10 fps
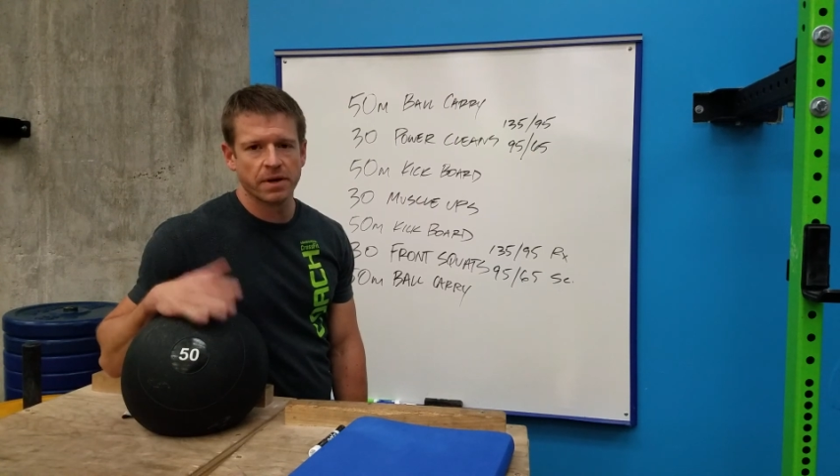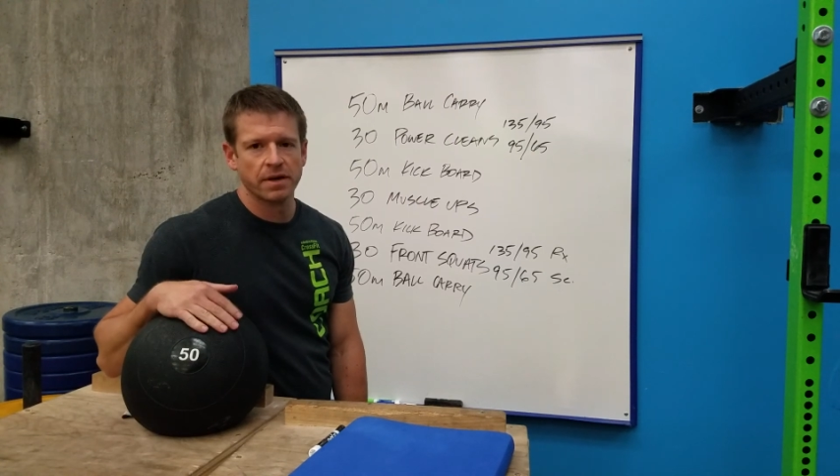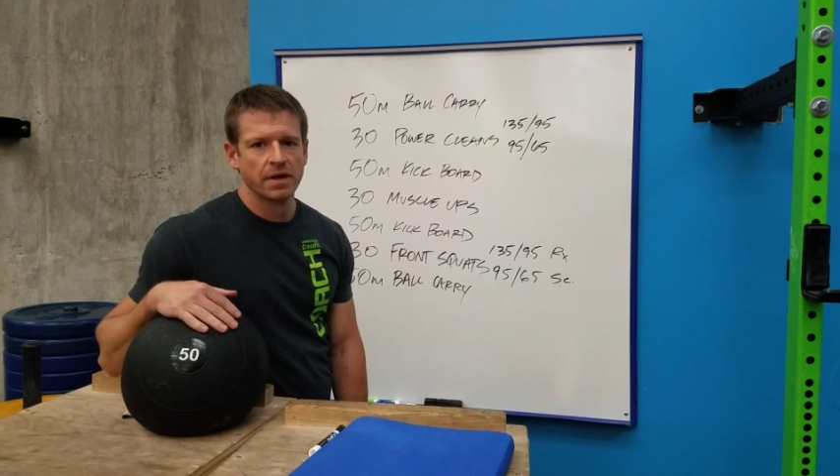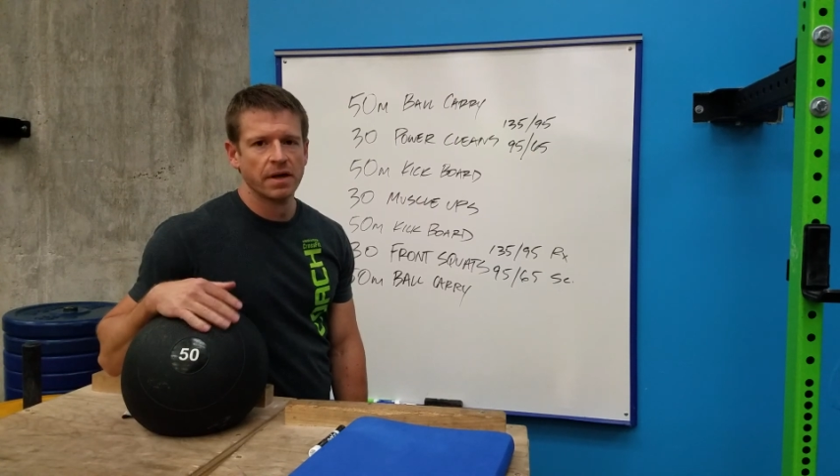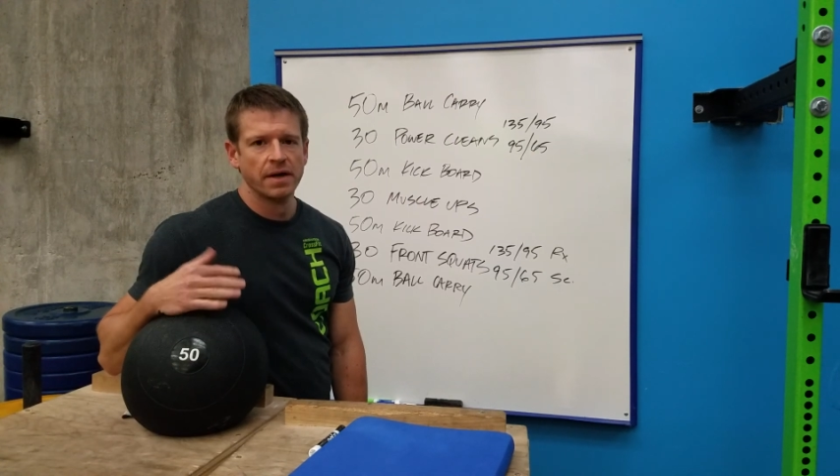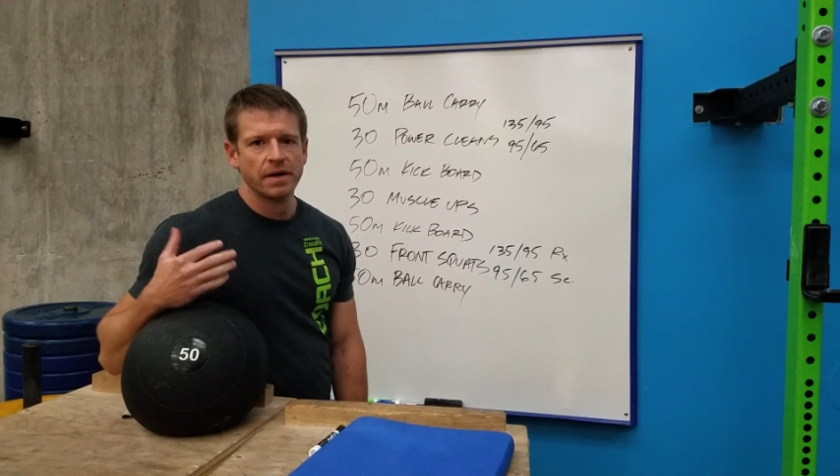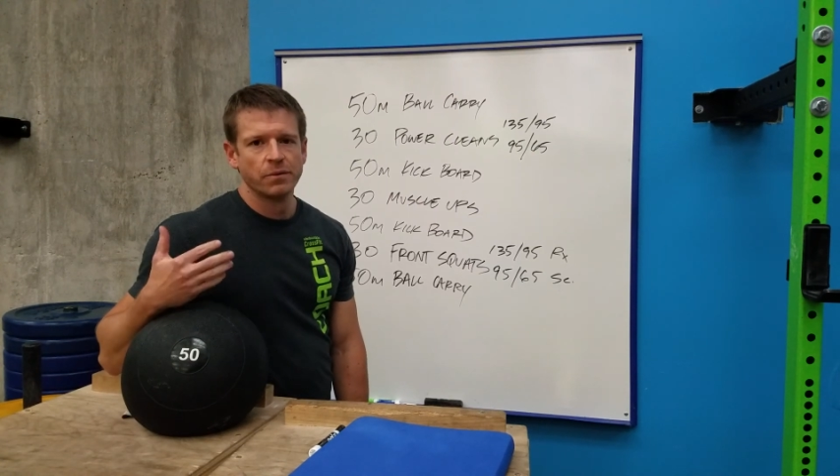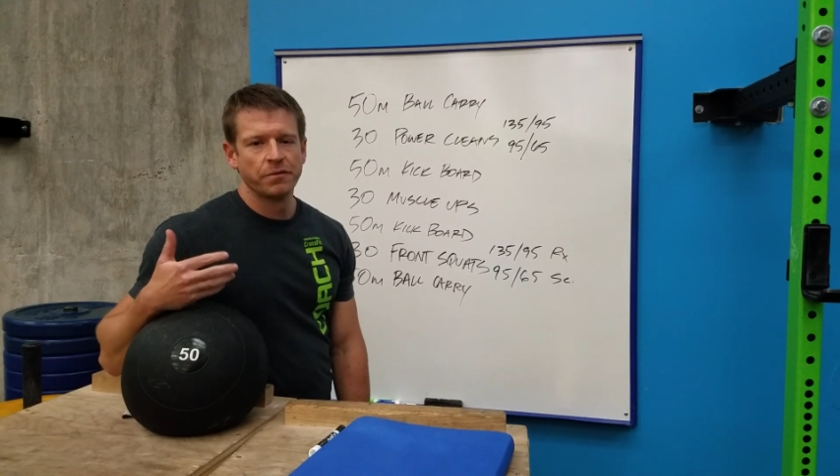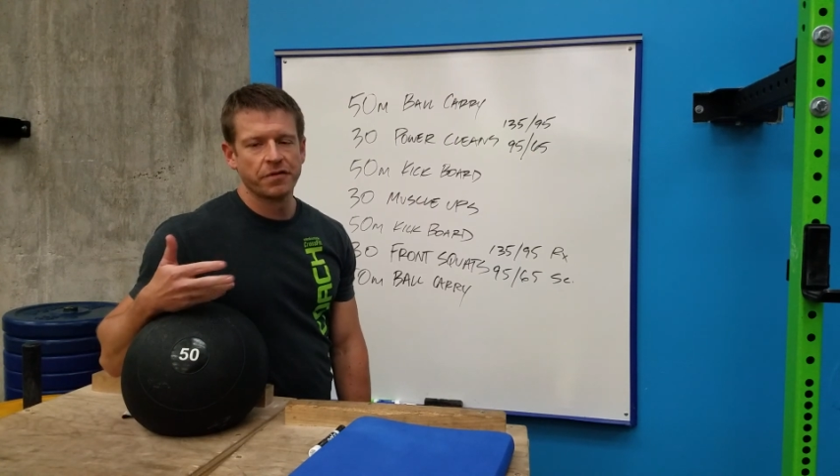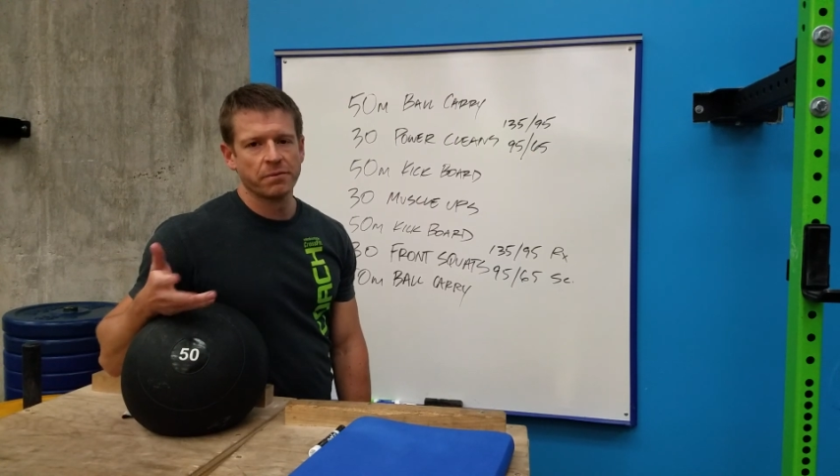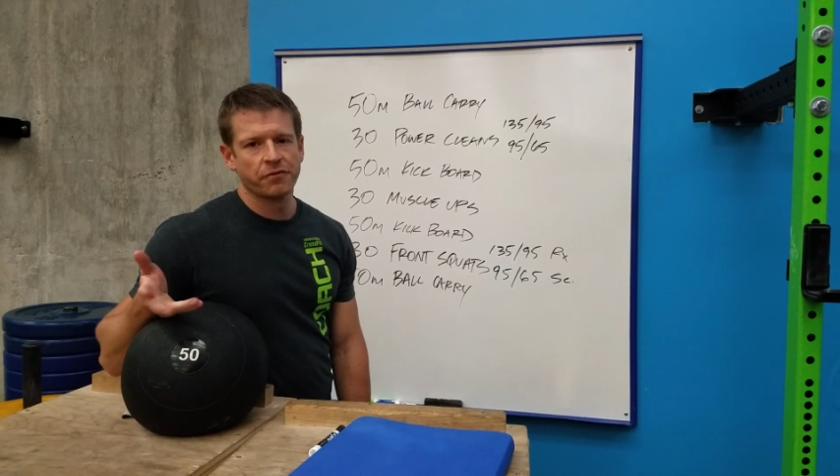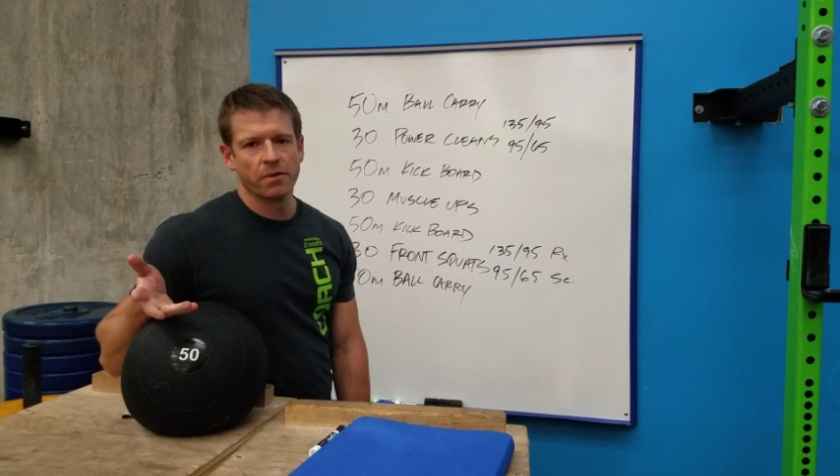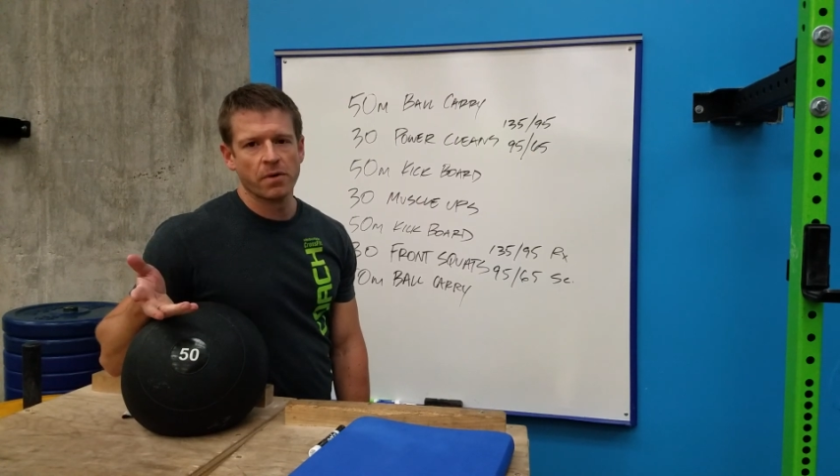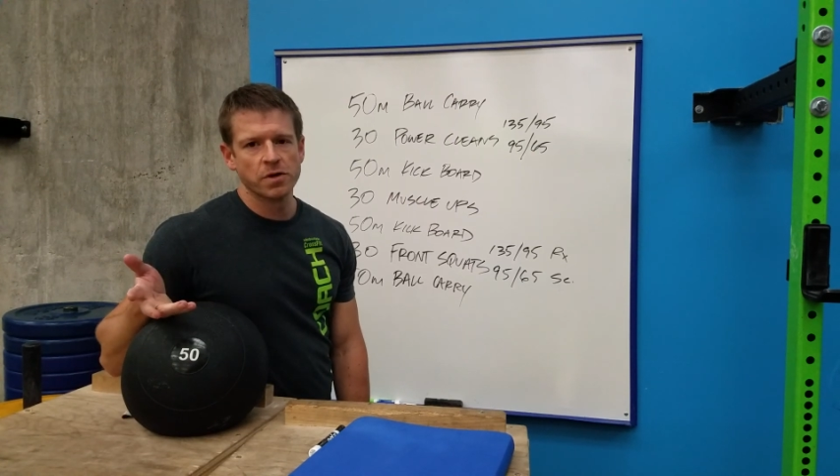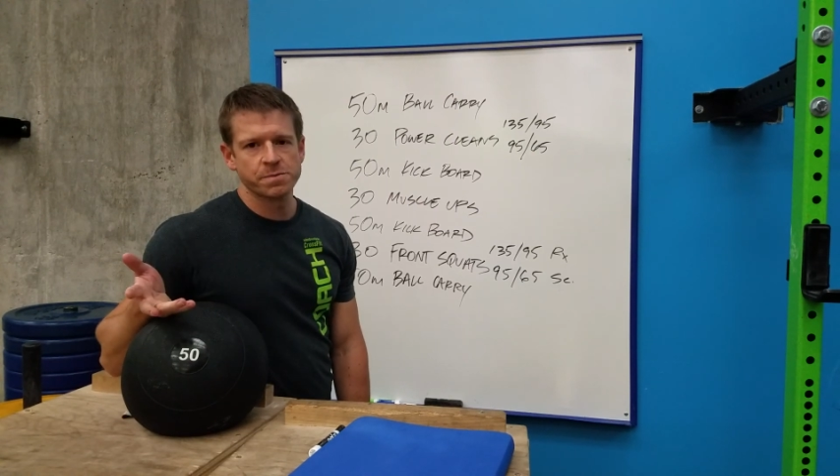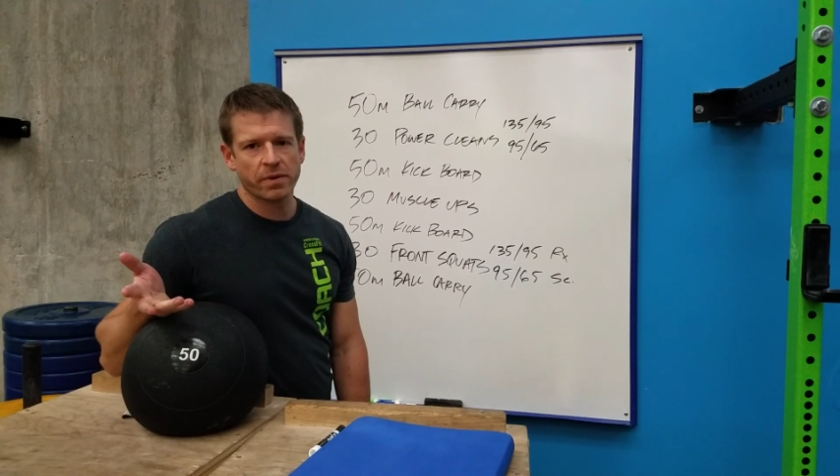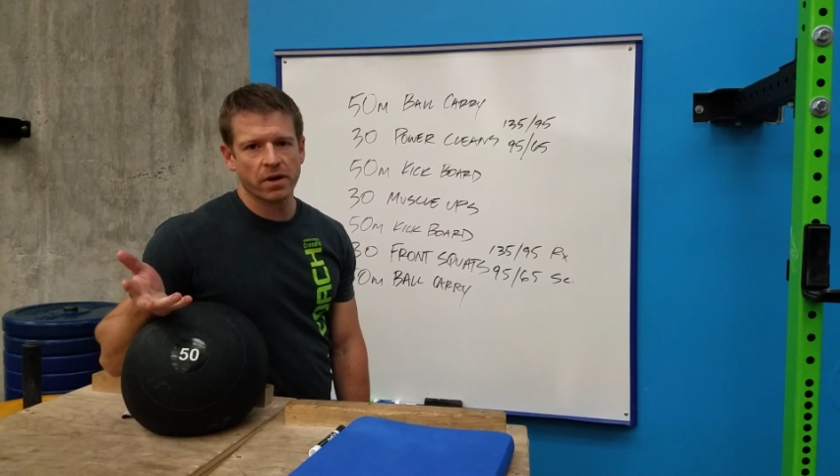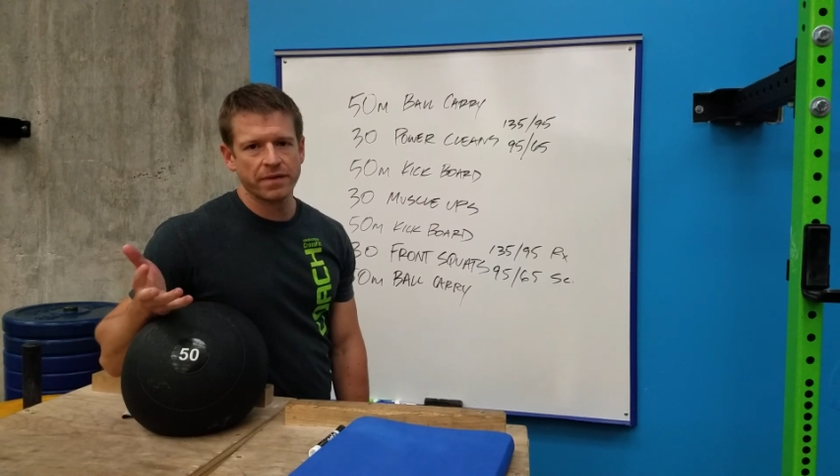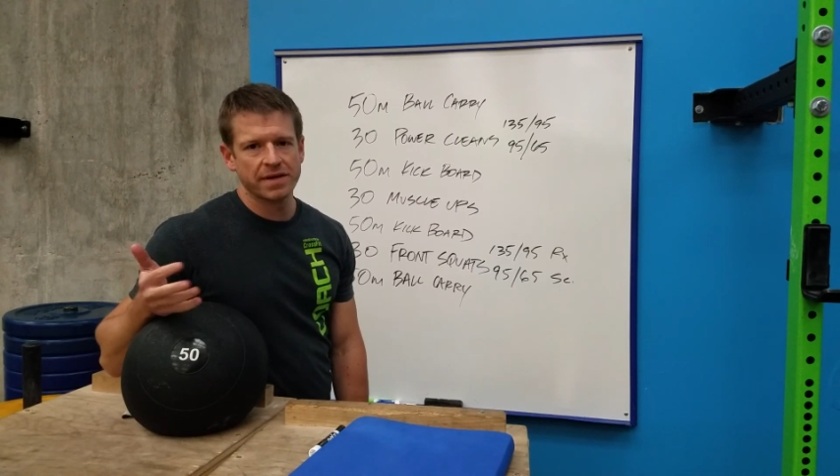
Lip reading: But We filmed for the most part